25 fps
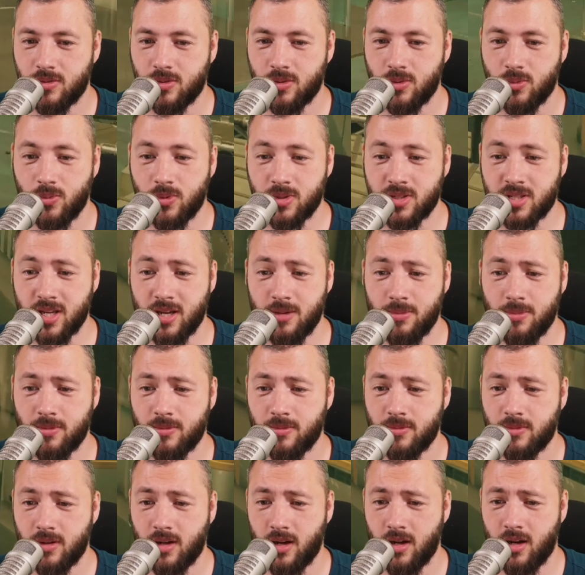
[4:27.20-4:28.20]
What's up?
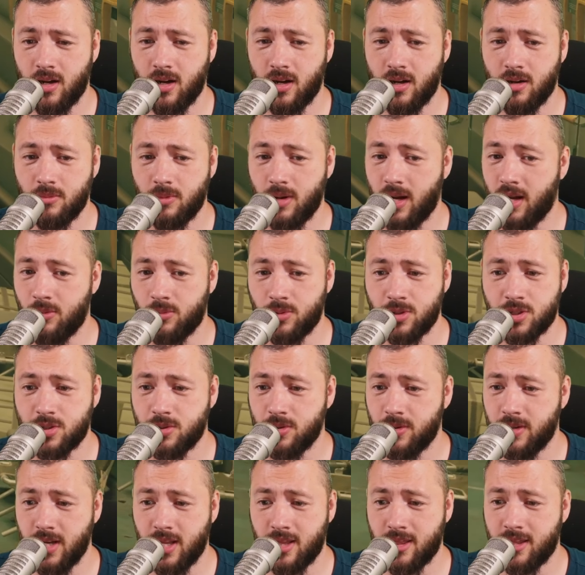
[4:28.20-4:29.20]
I was
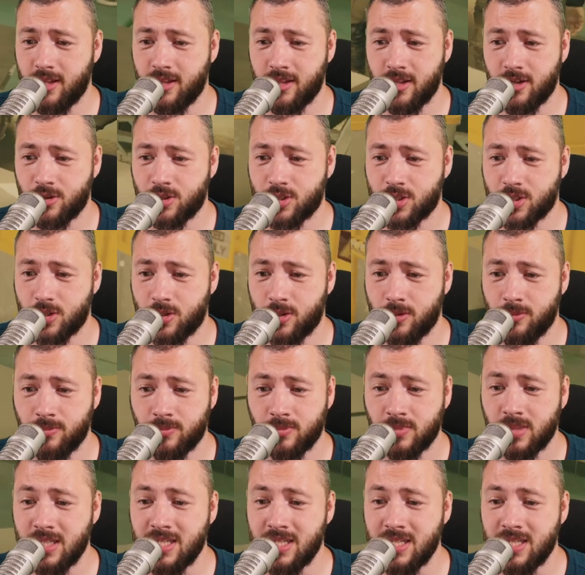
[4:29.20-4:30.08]
doing nothing there, sir.